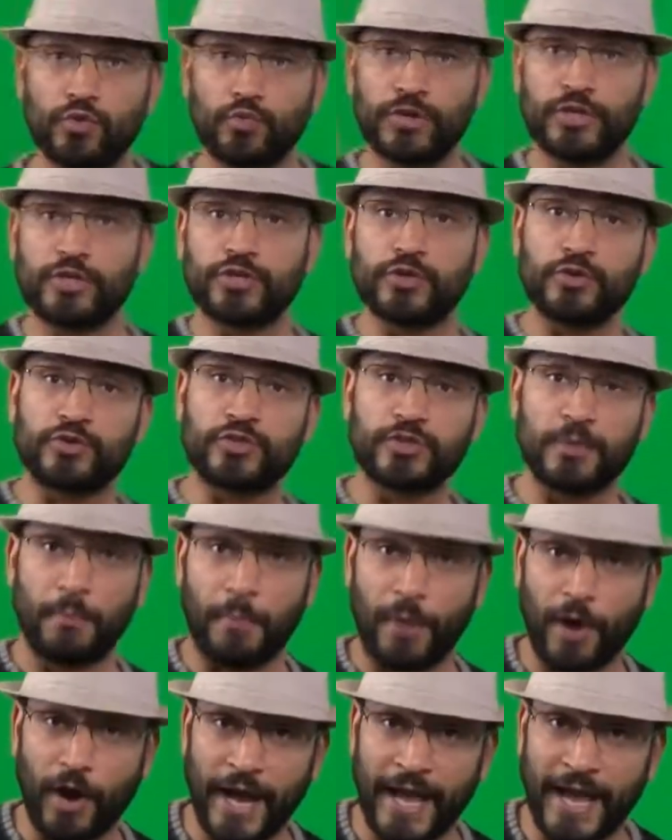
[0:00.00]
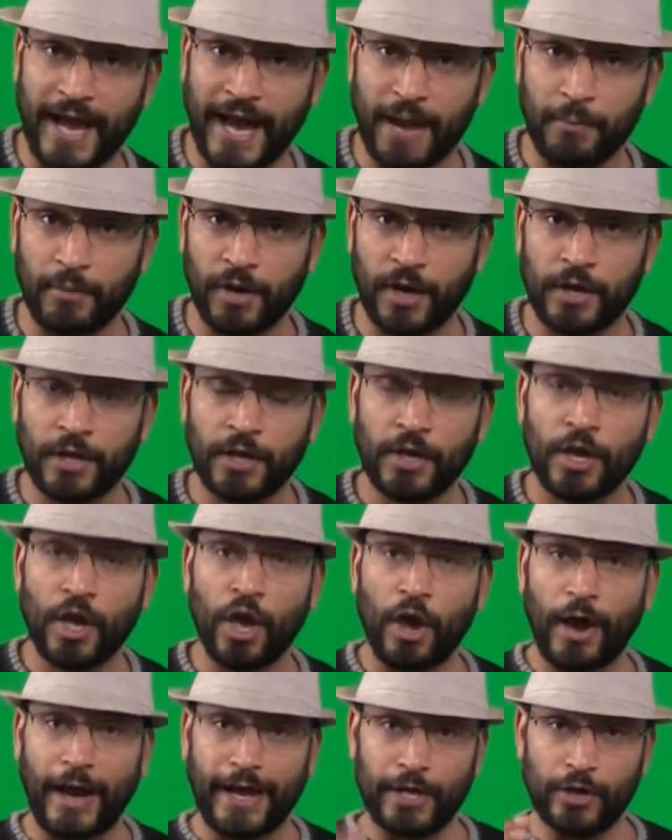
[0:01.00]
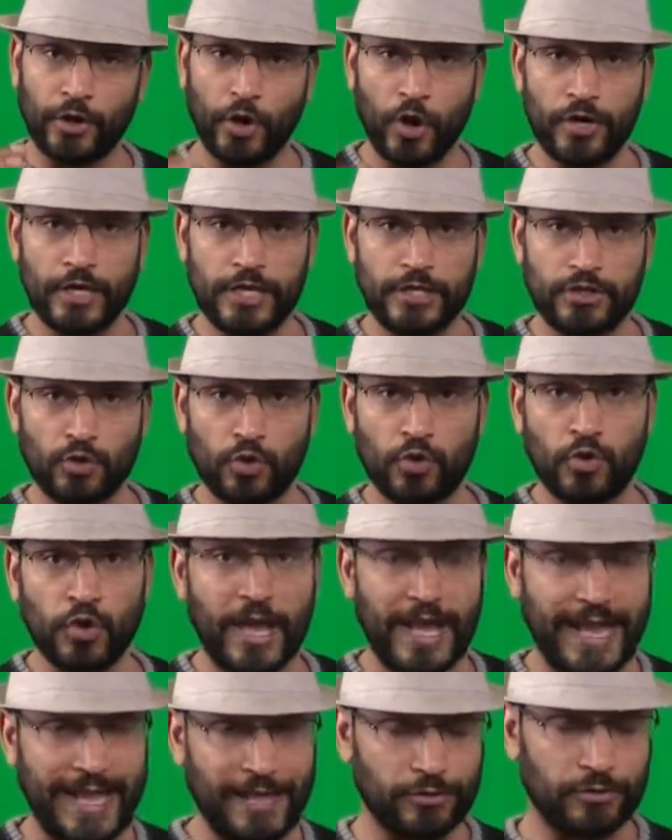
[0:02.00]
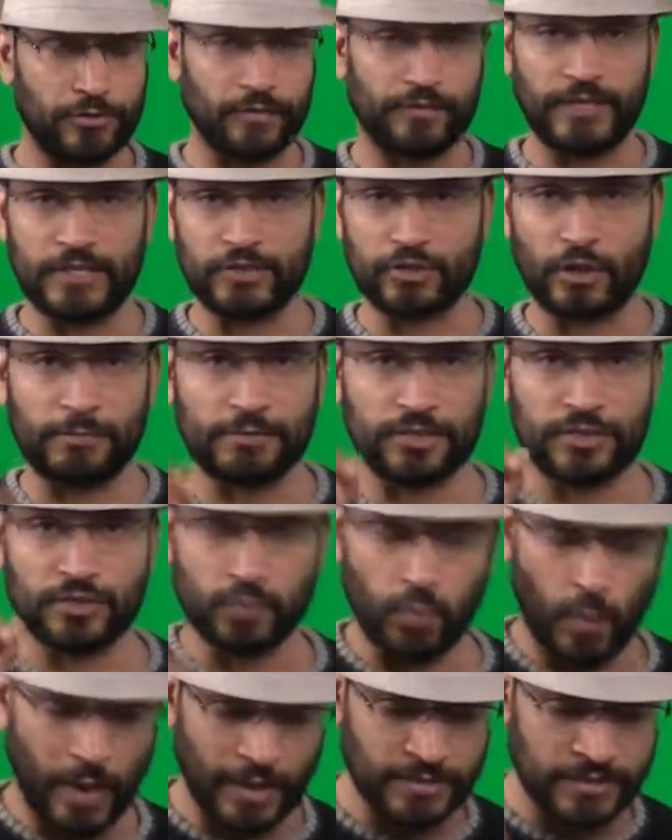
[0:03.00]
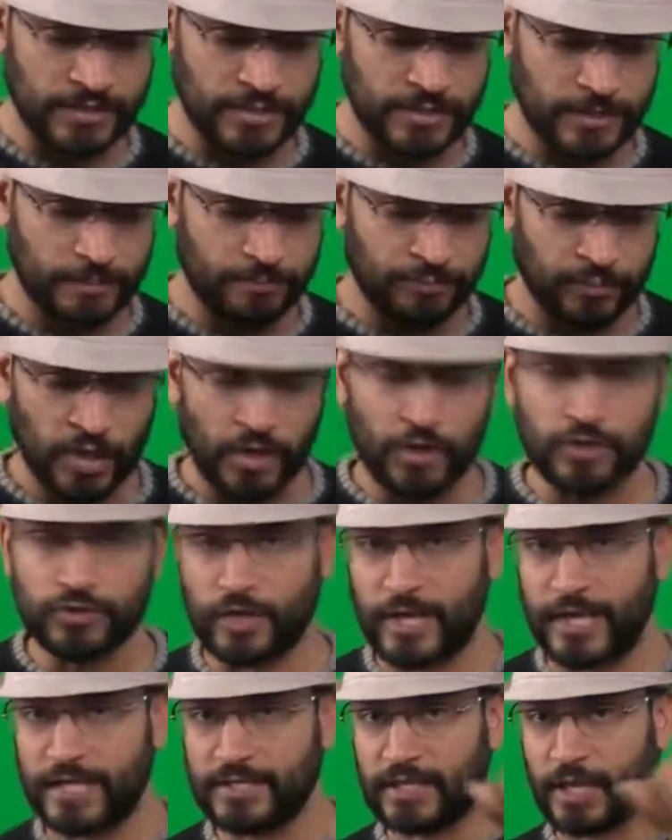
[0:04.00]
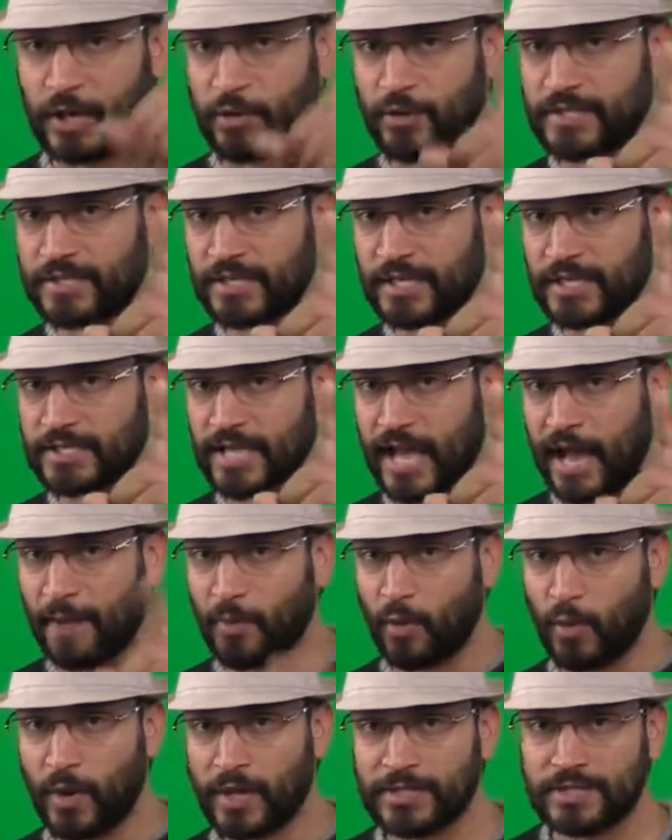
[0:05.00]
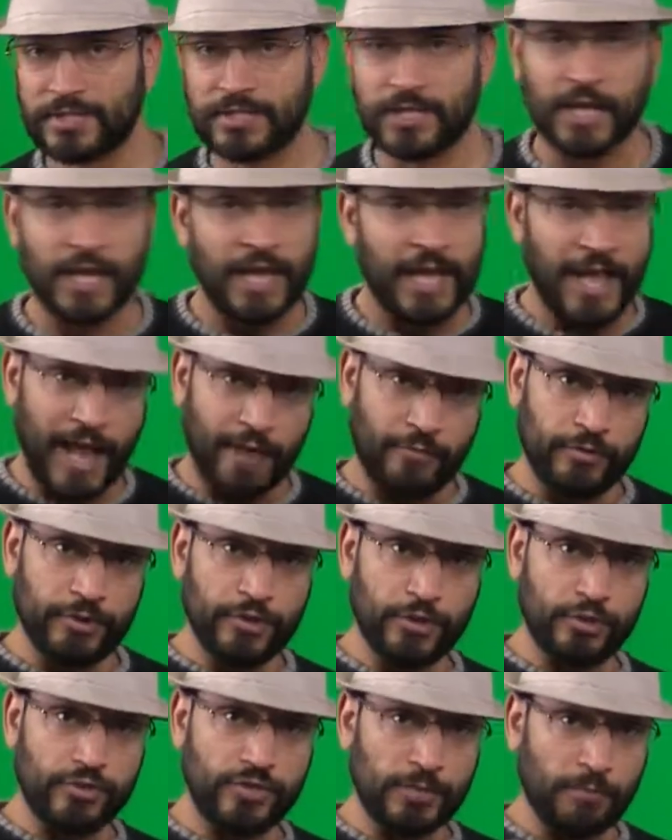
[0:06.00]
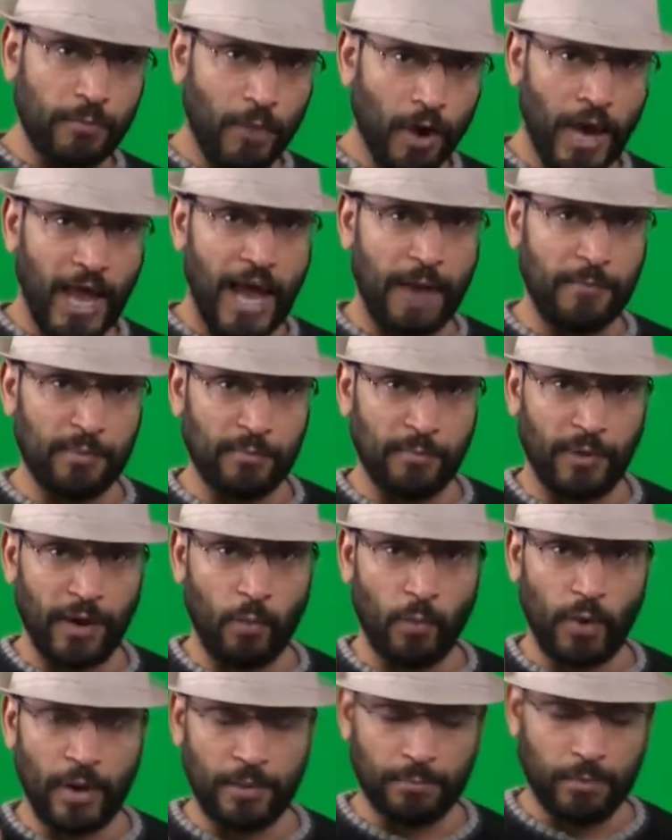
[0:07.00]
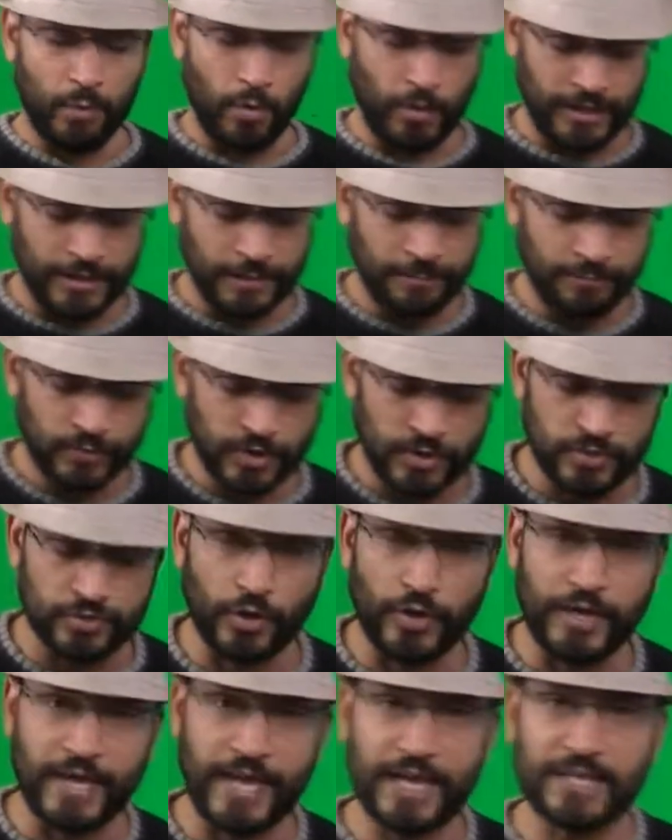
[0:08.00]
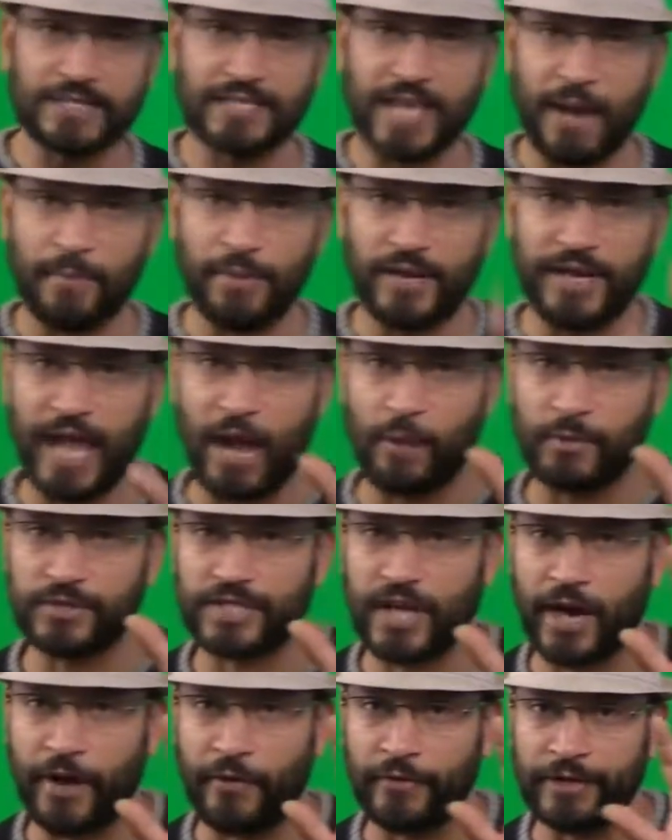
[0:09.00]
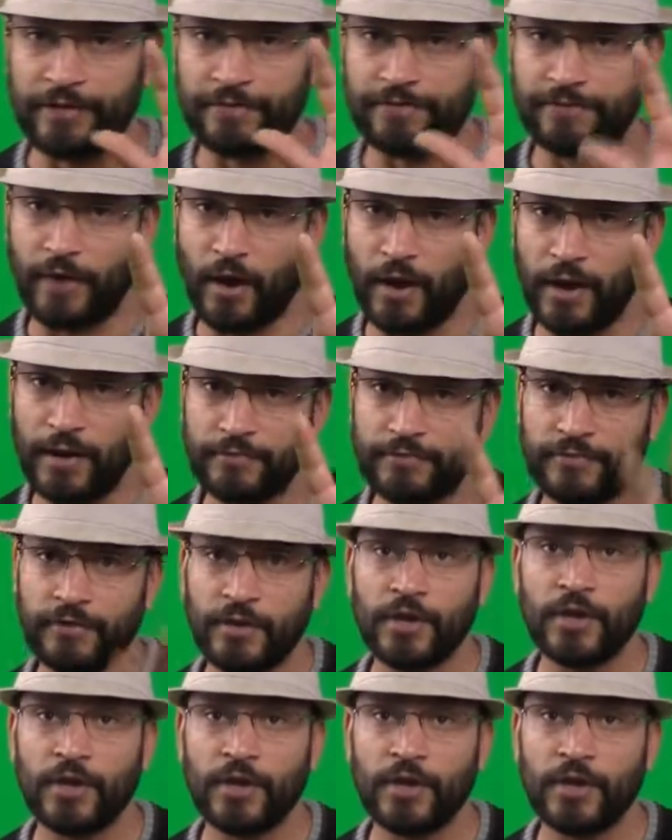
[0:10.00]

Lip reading: reduce my armor. I can only do either of these options once. So he's increasing his armor once and reducing my armor by 1 point. So his armor now is currently 5.